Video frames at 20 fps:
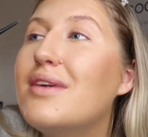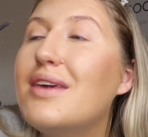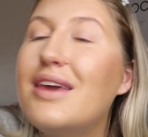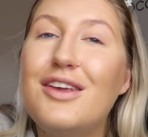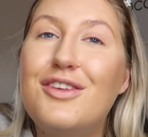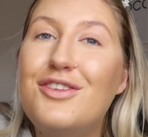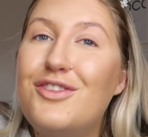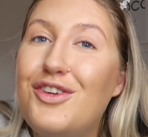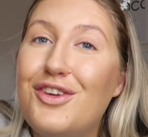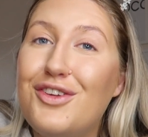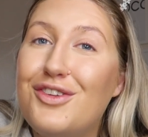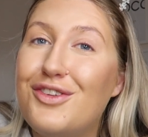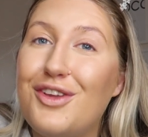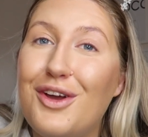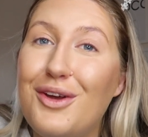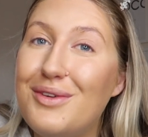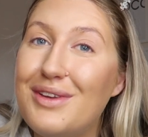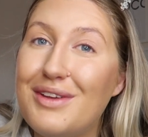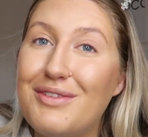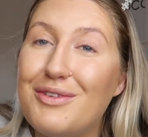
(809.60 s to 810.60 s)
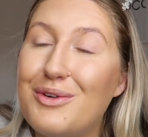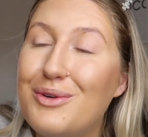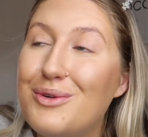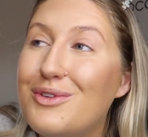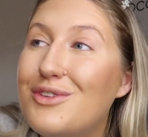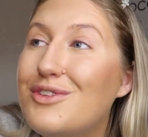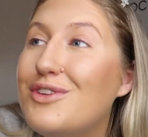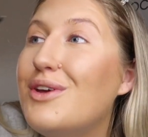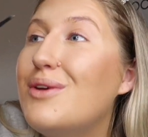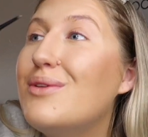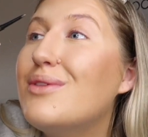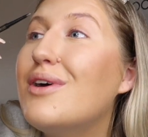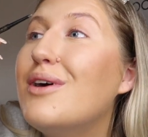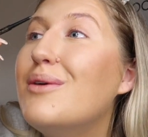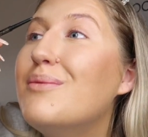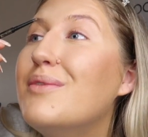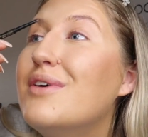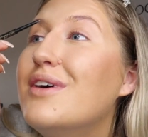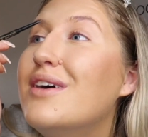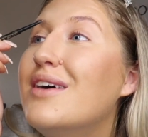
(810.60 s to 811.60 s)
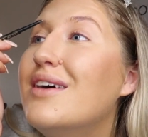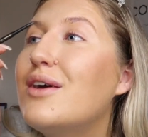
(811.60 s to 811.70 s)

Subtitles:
it's just so difficult to do them.